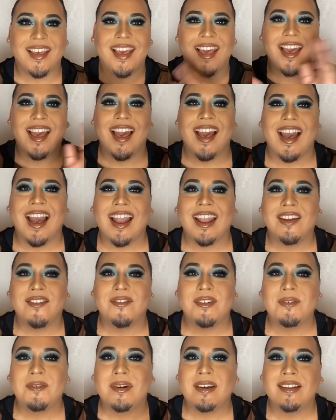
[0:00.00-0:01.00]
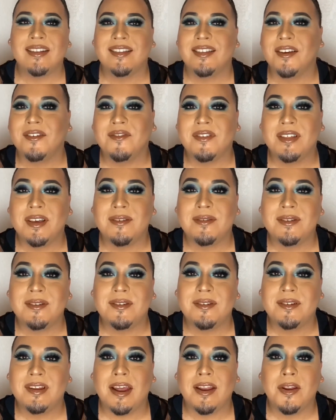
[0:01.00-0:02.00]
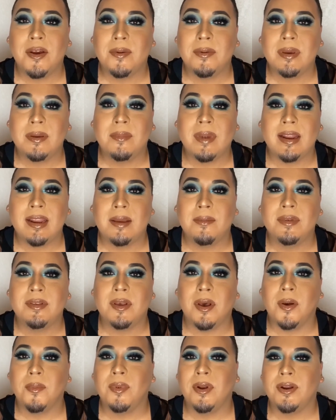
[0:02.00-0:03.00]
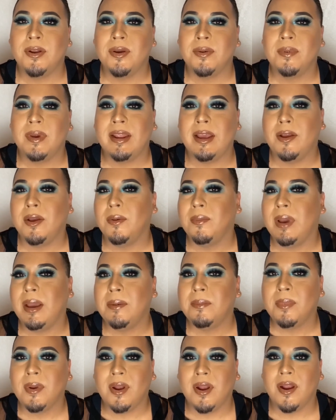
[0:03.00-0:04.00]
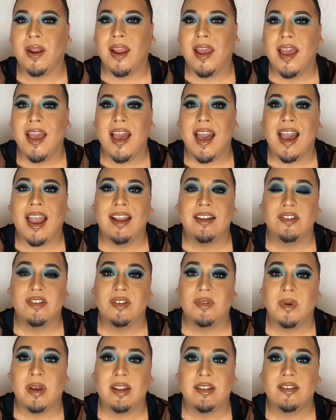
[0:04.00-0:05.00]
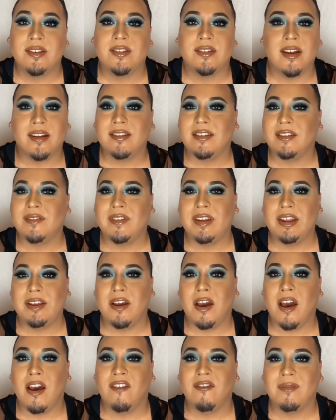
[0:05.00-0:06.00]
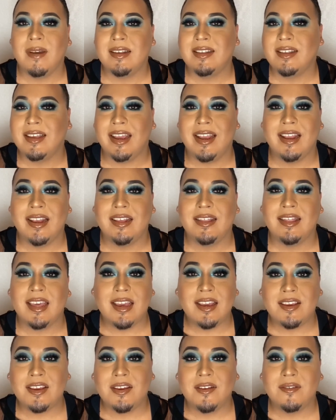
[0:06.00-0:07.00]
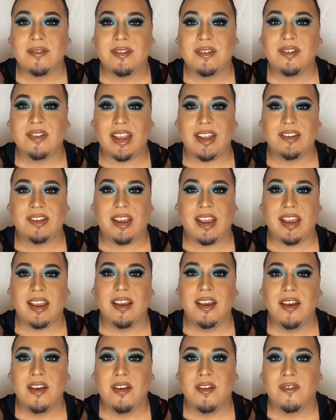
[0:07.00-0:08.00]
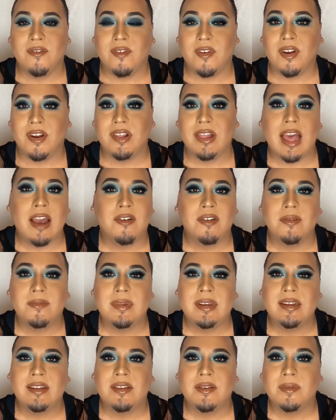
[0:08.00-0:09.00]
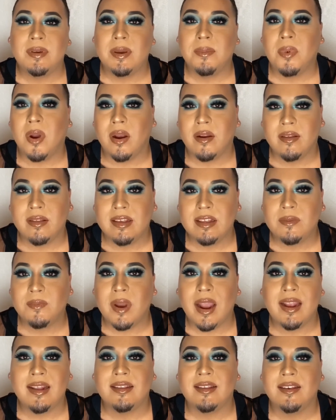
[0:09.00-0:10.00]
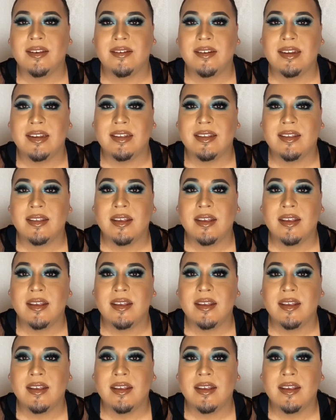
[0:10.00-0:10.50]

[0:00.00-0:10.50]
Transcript: Hi everyone, so for those who do not know me, my name is Alberto, but I go by Bert. I just wanted to start this video off by saying thank you to JJ for allowing me to be a part of this Pride series.